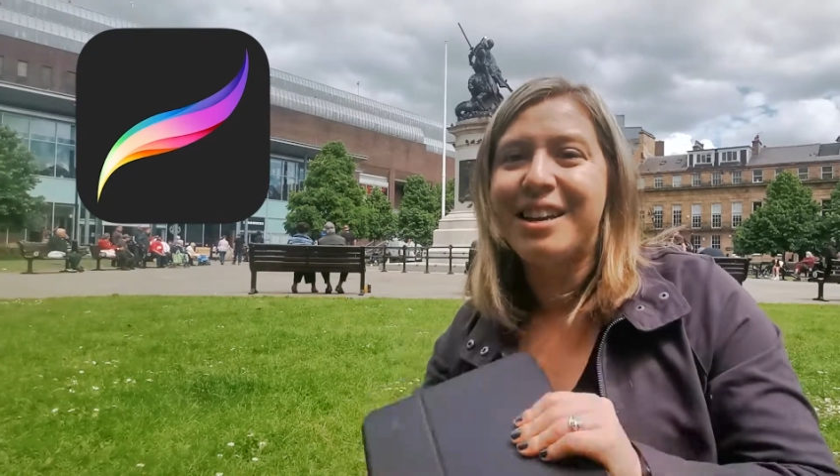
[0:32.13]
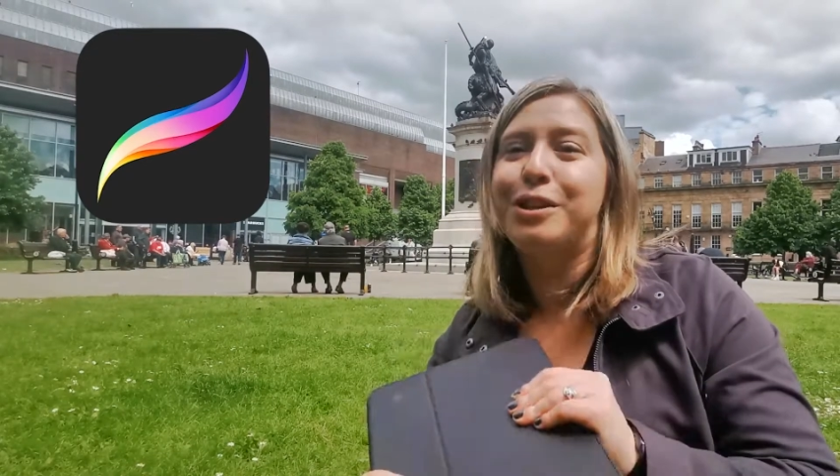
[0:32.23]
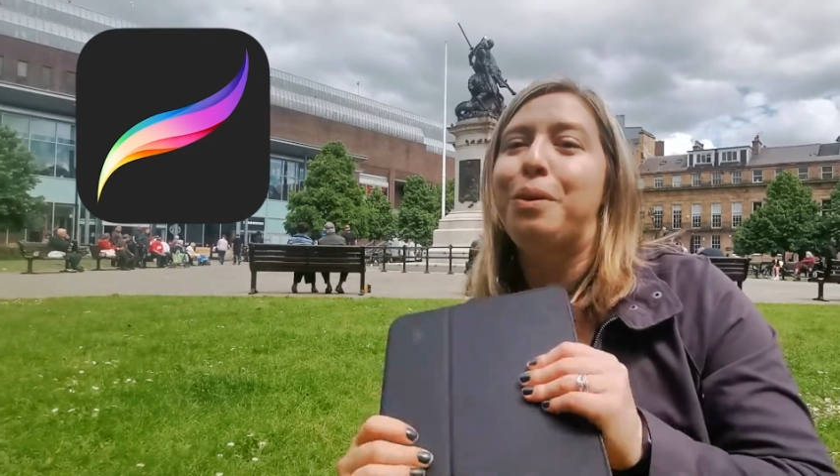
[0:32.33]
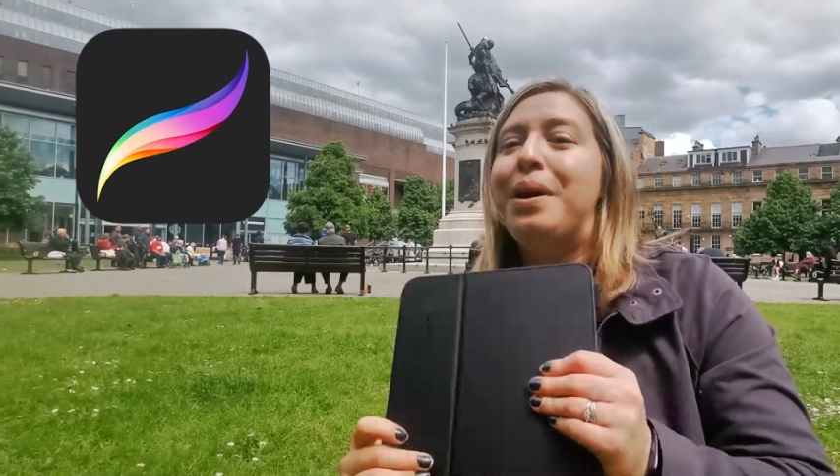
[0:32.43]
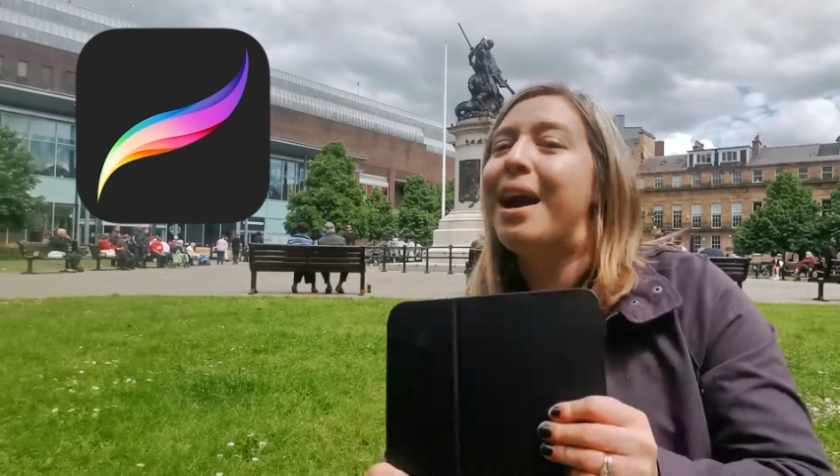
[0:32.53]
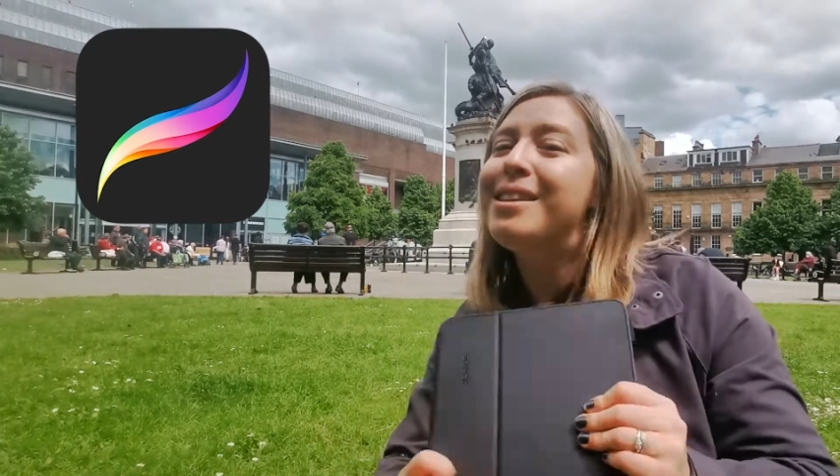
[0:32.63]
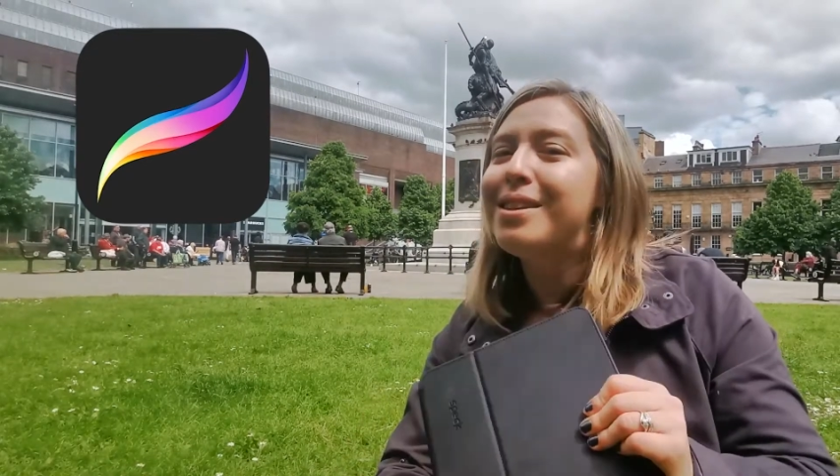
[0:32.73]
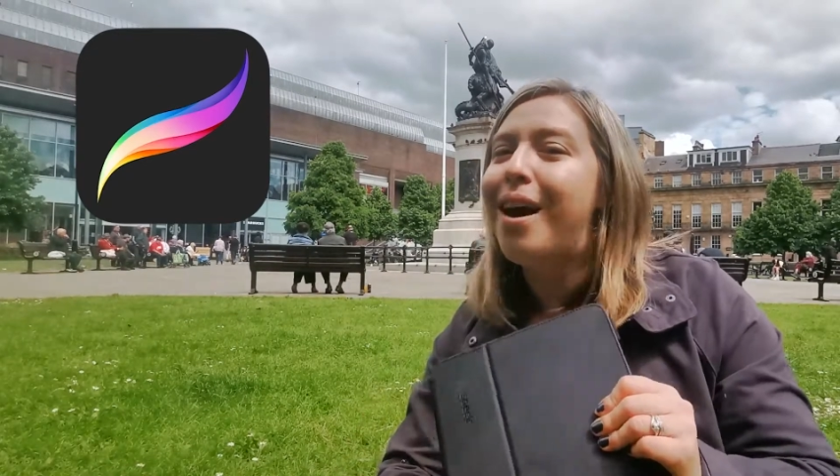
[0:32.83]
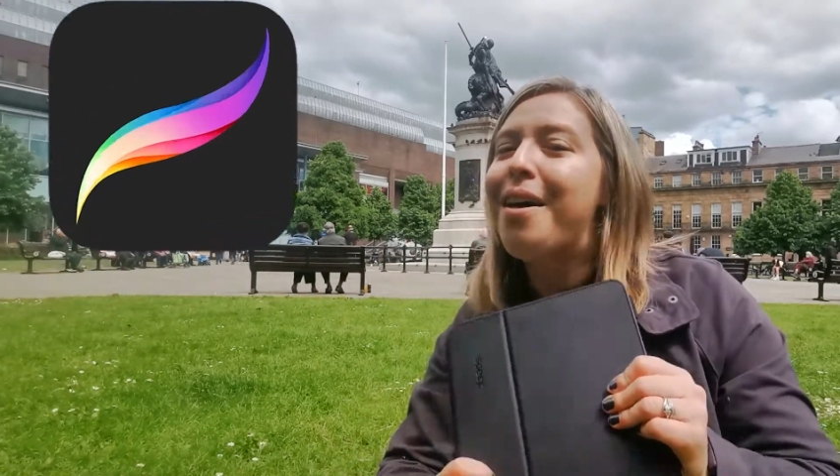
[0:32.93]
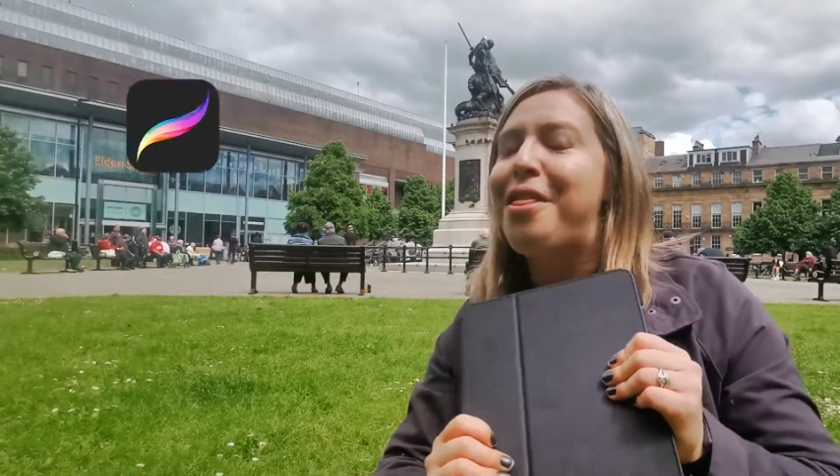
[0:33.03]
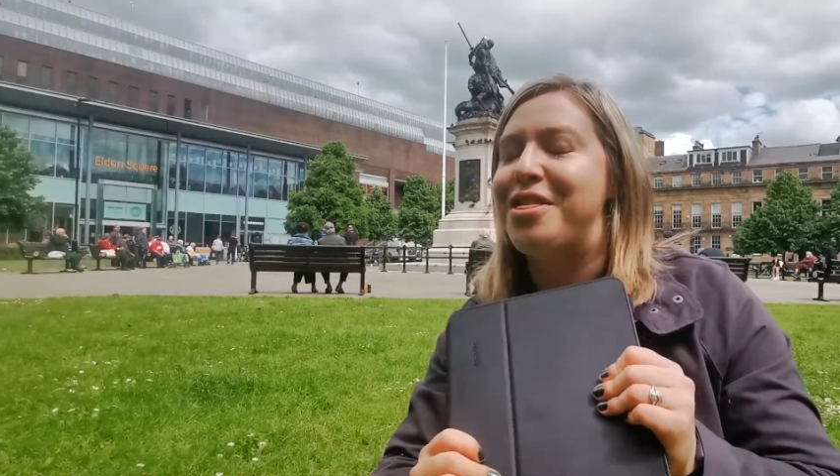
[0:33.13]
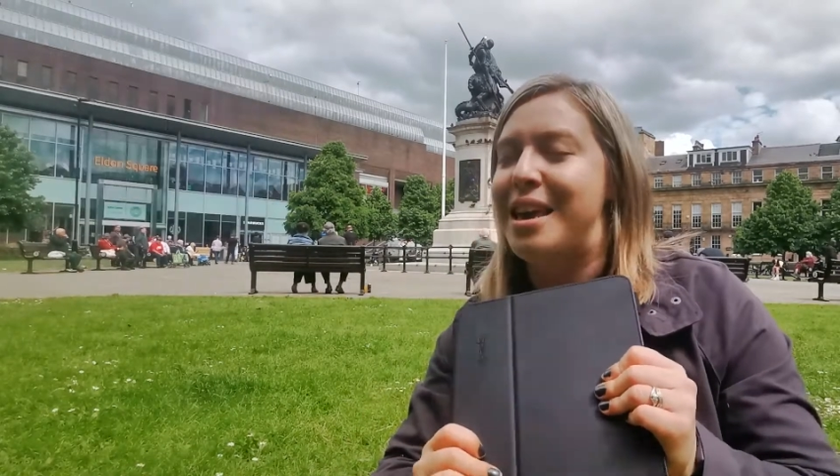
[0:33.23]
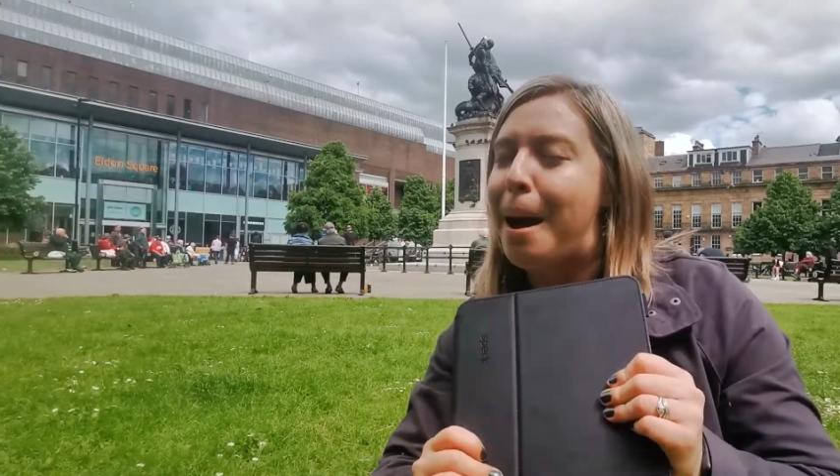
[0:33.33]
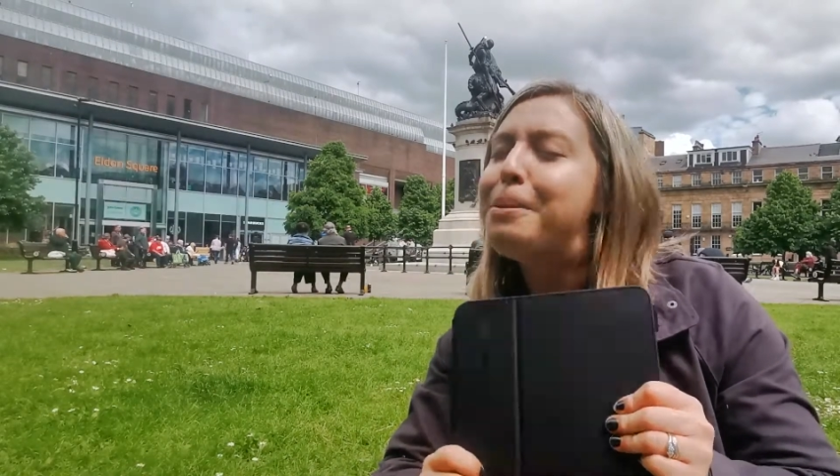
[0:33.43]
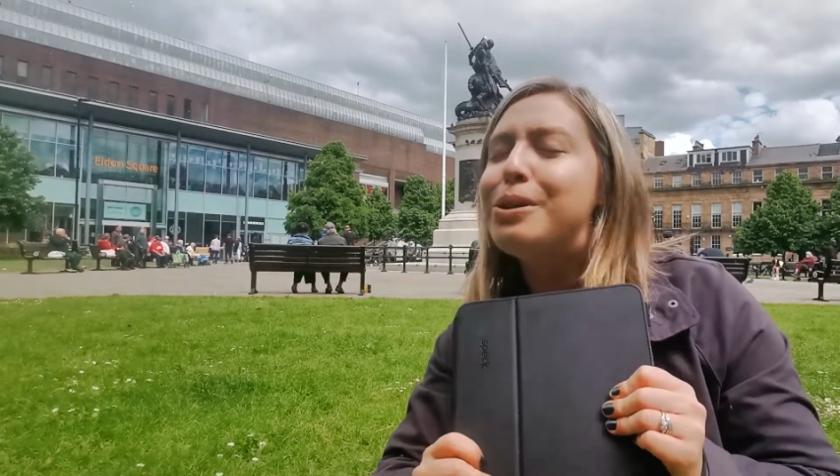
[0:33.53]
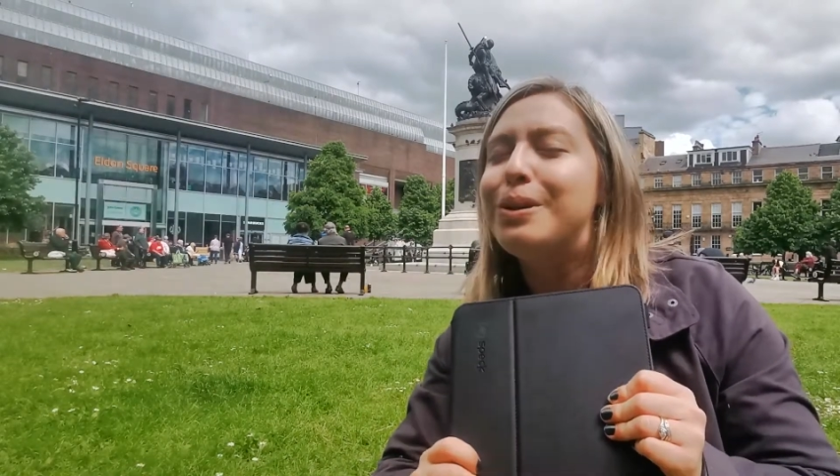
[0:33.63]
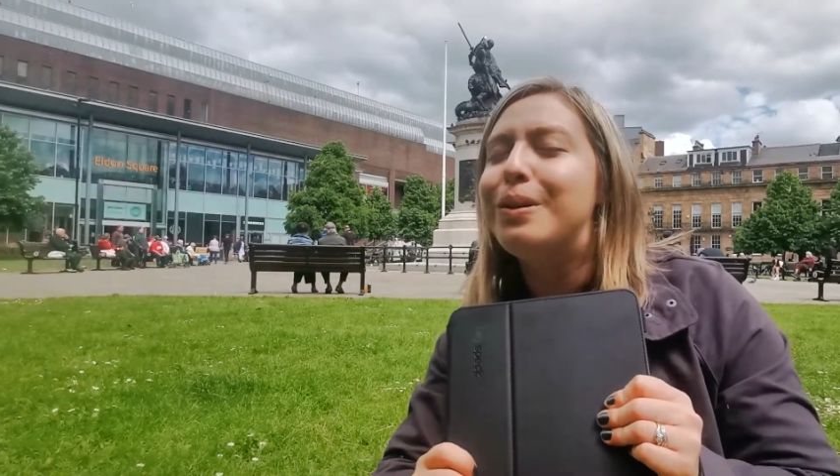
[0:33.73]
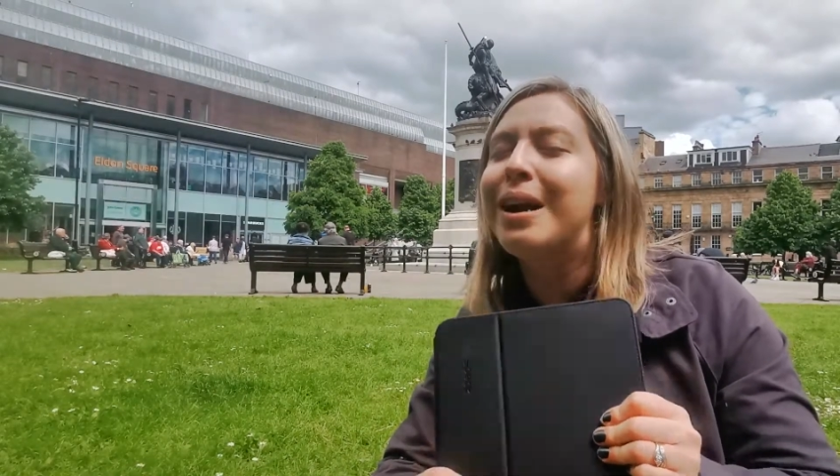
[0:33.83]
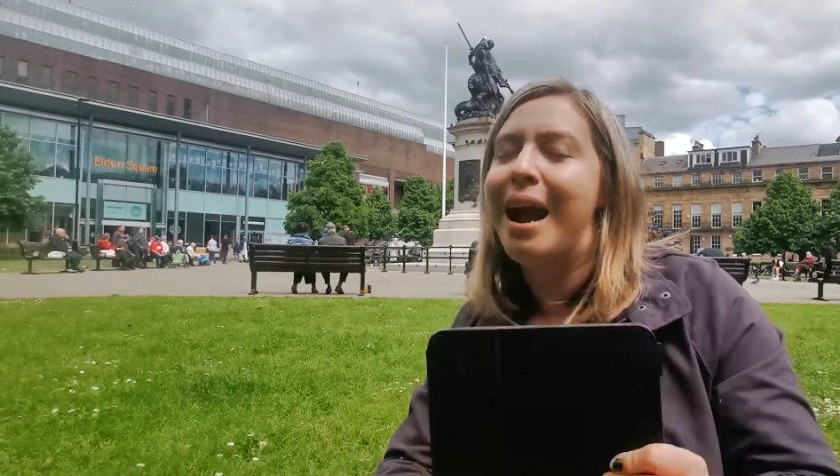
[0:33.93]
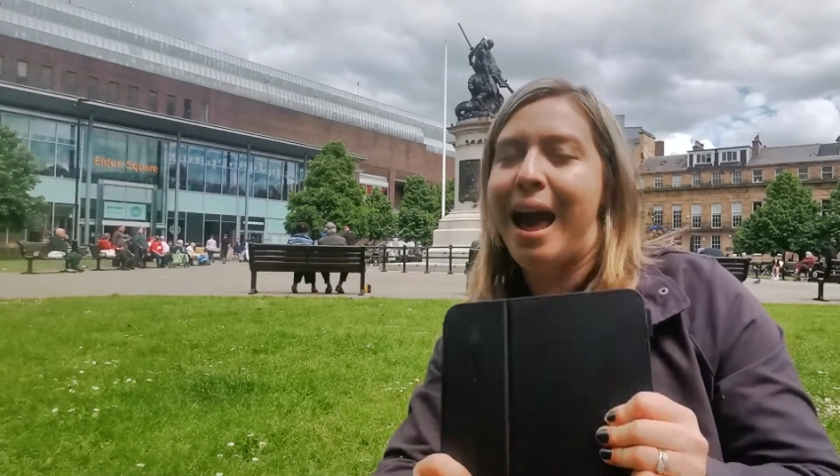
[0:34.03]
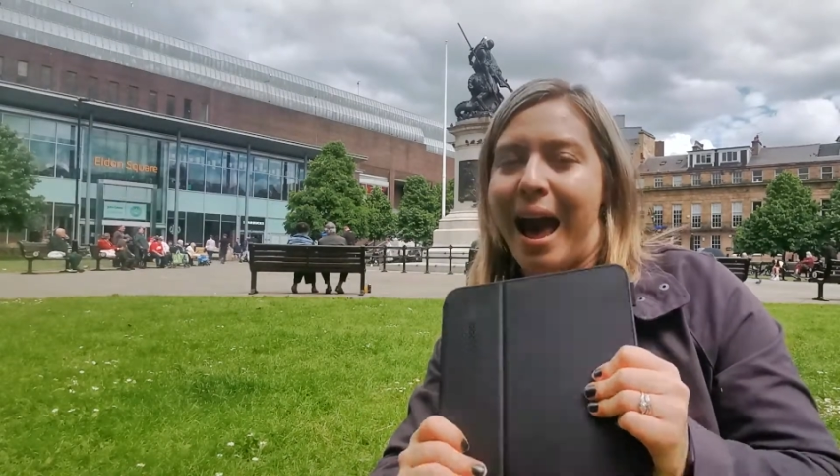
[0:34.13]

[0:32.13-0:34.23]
So when I saw that the Apple Store